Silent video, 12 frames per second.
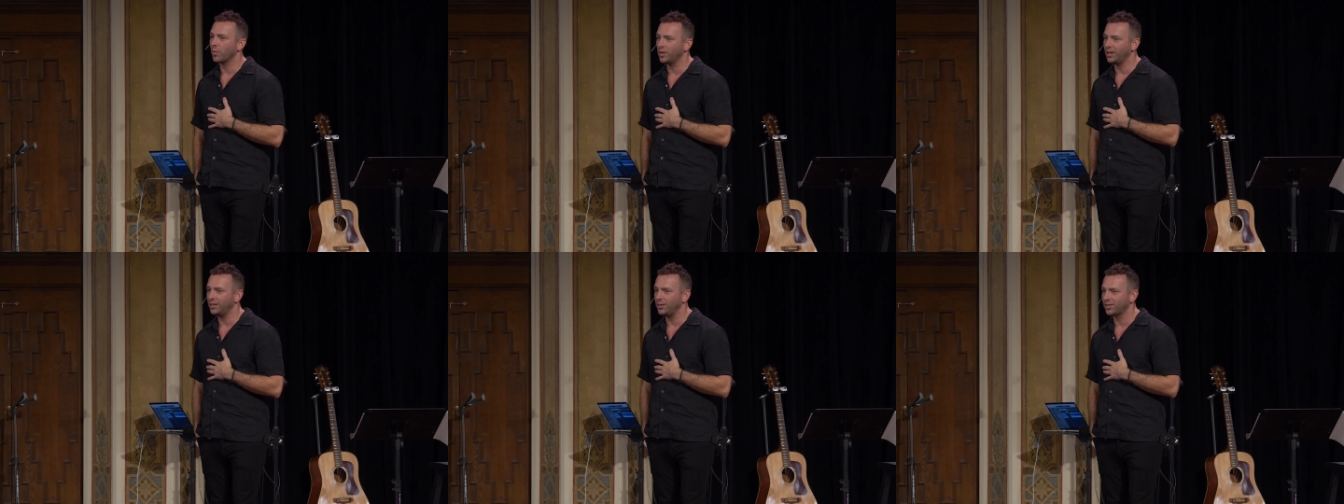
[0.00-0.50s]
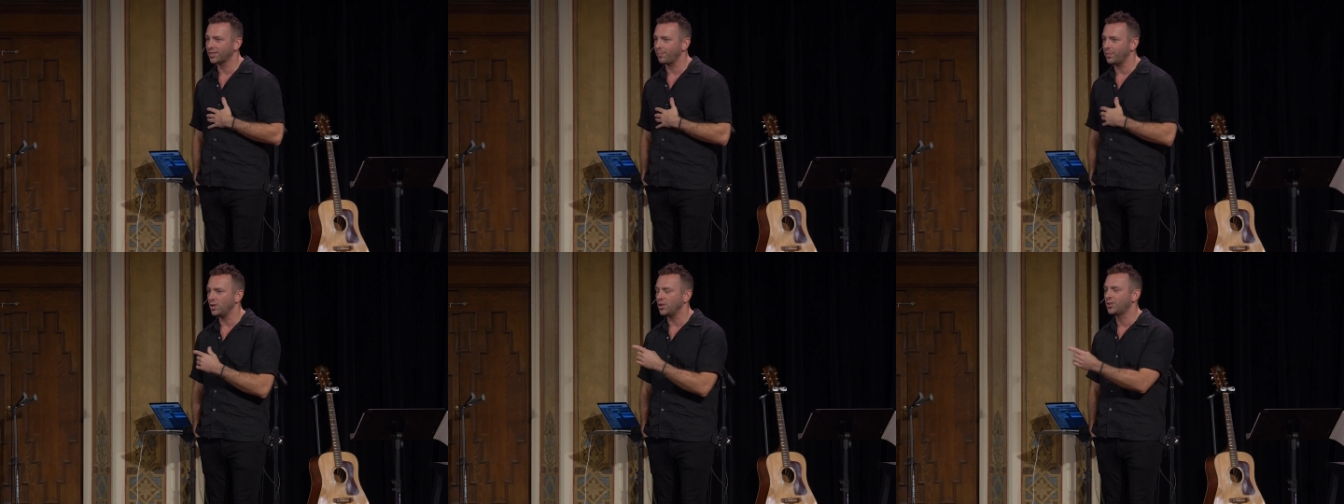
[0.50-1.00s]
really lose
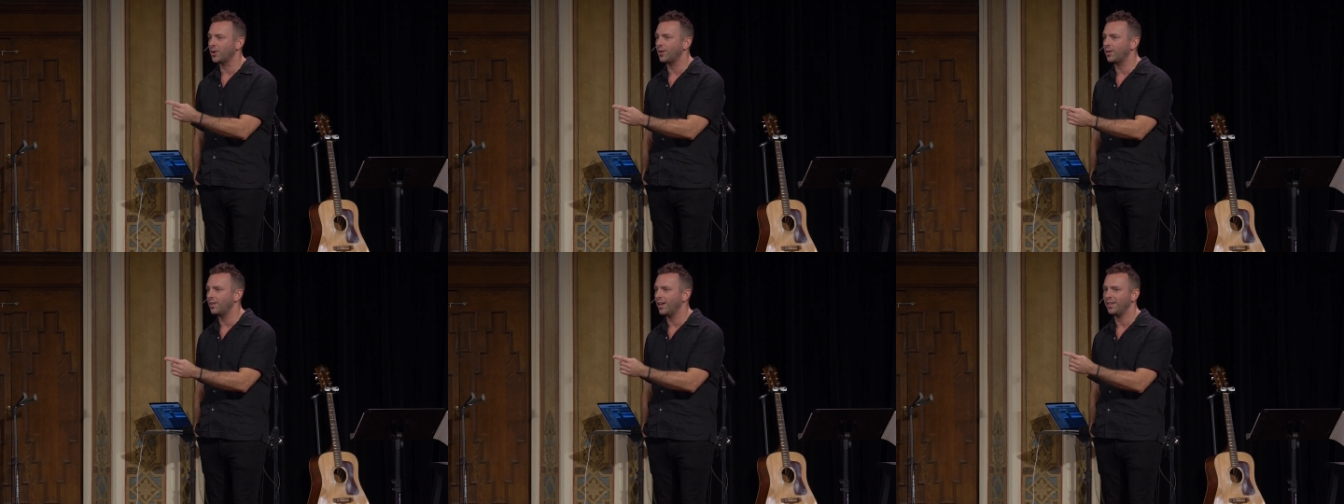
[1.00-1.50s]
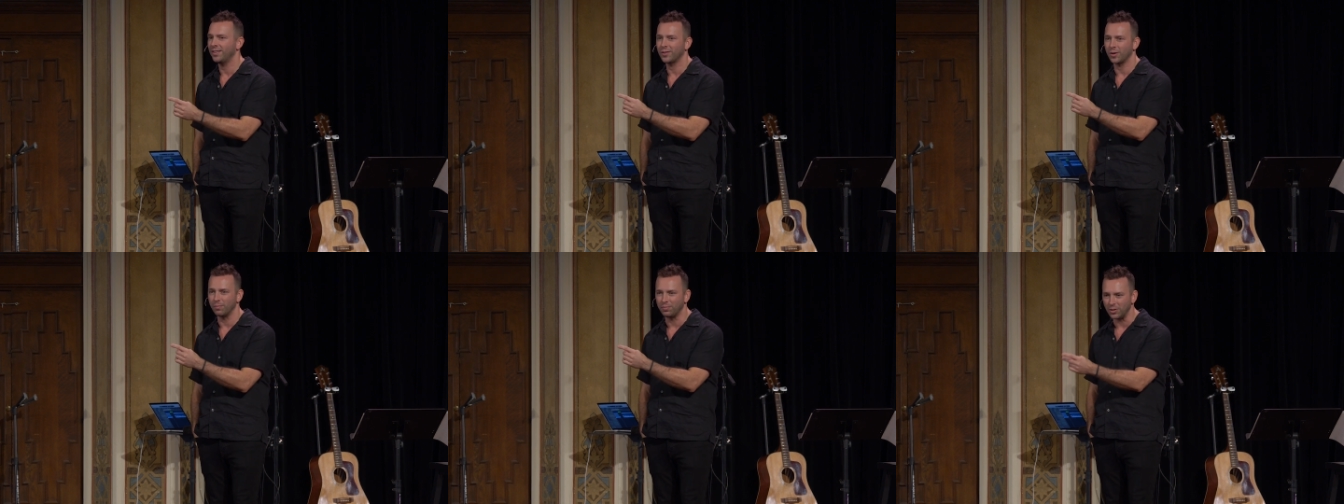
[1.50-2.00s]
something good
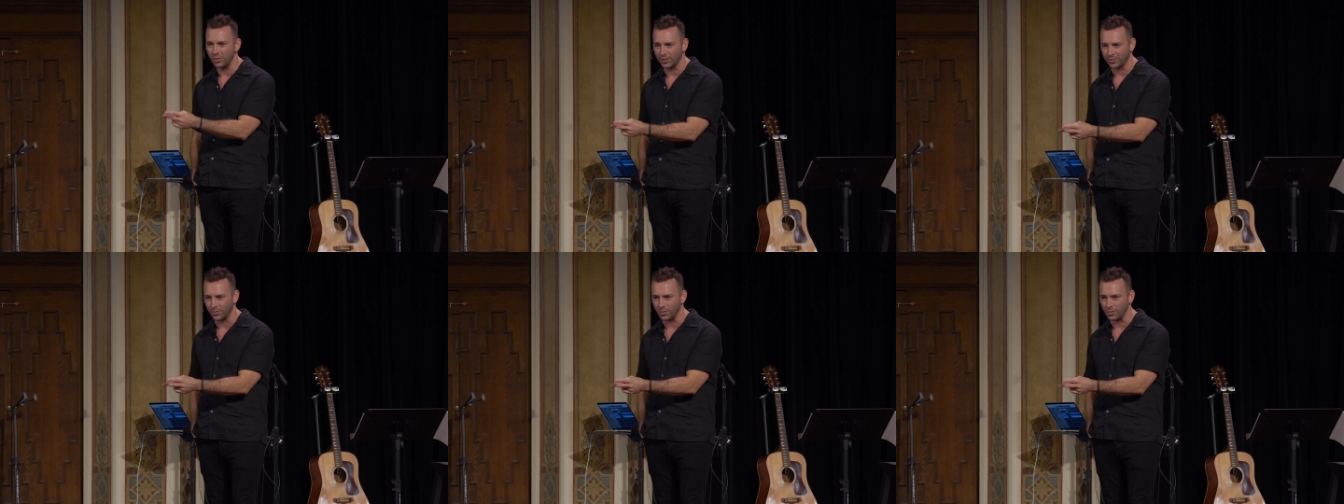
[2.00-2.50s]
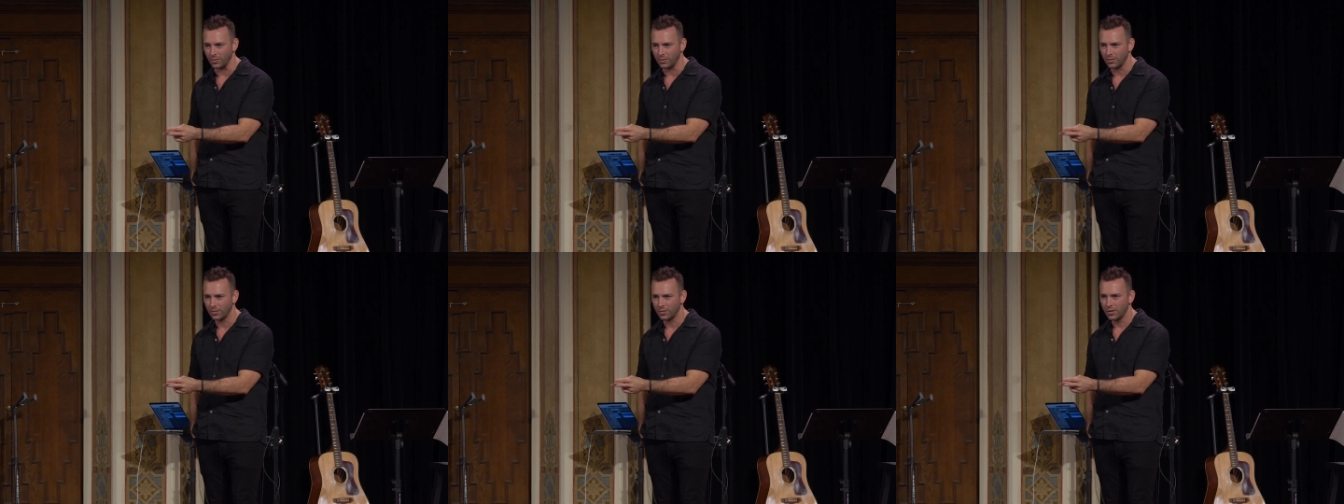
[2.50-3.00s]
or beautiful,
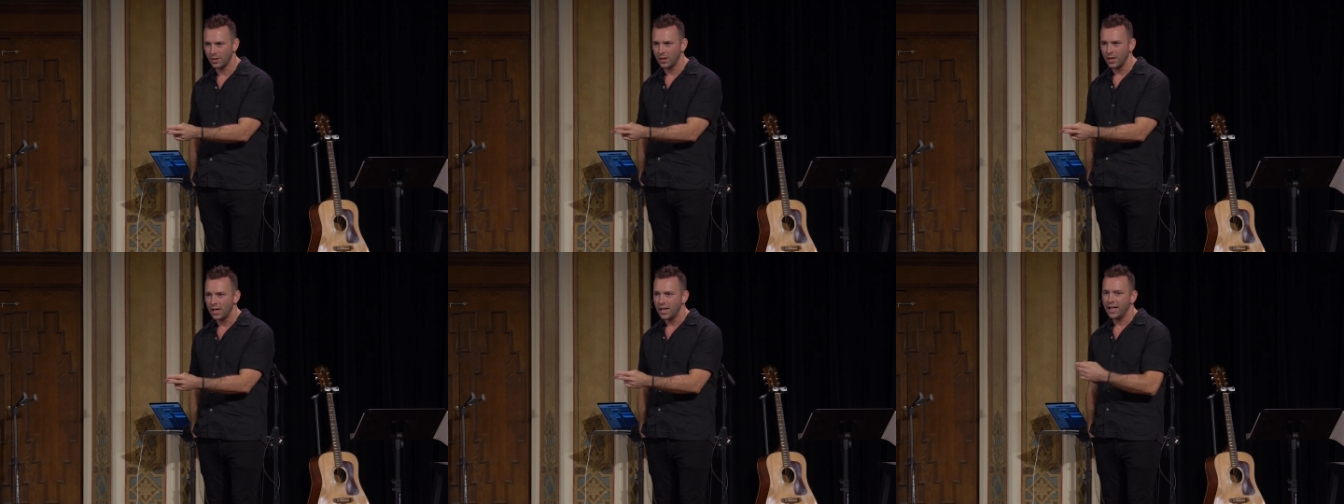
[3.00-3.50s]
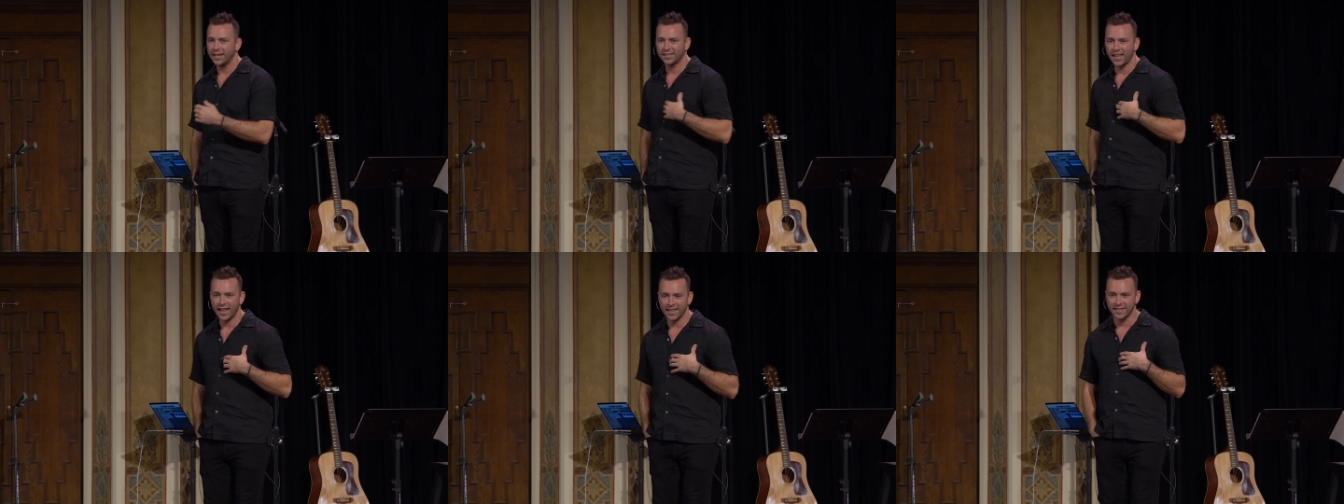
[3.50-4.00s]
it's
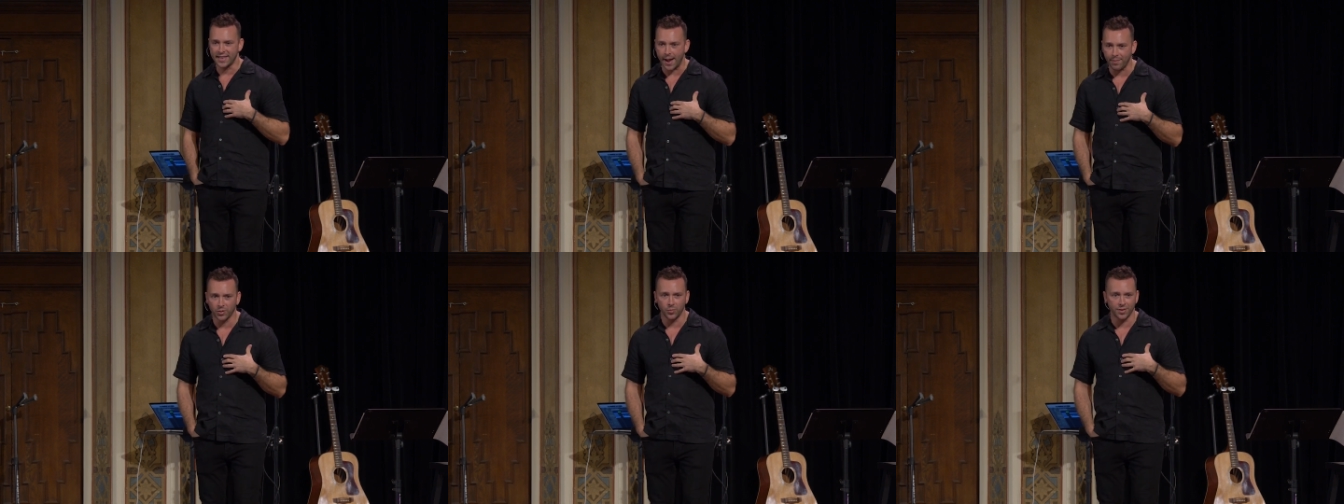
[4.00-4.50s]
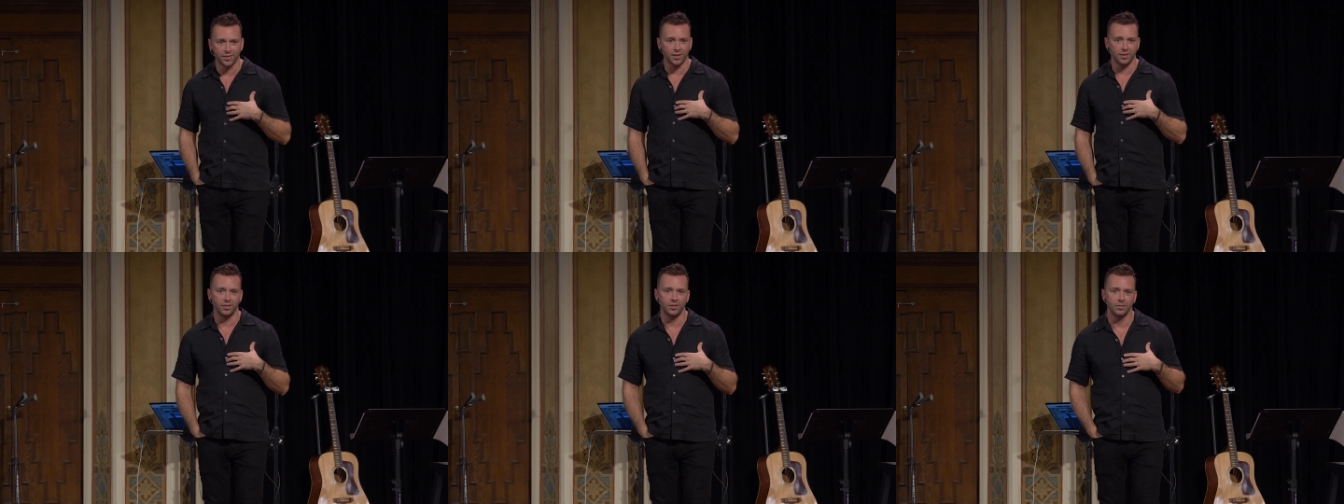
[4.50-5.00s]
that depth
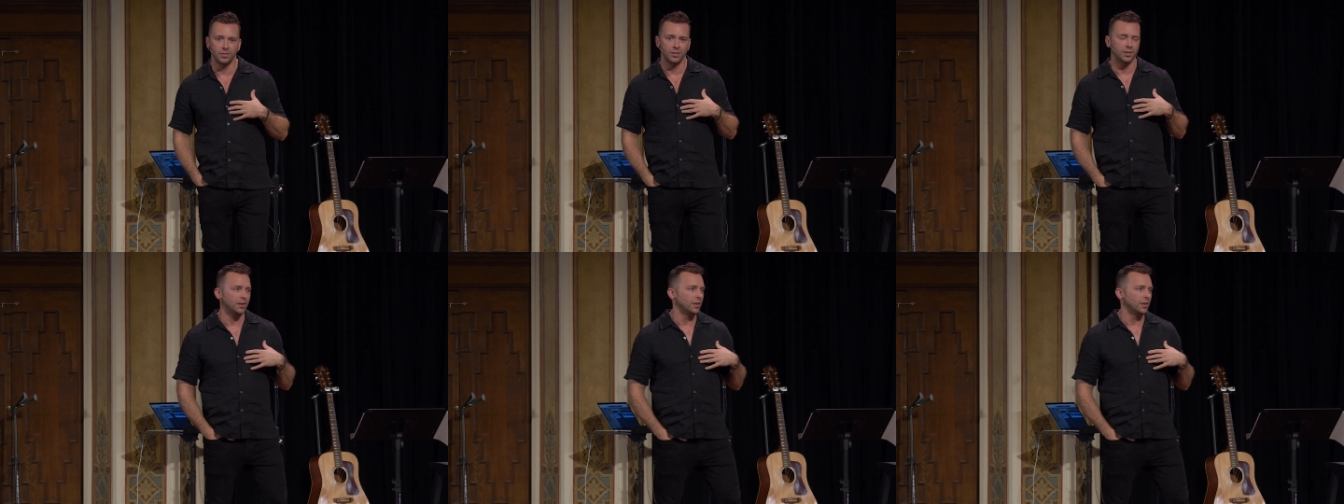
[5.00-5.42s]
within you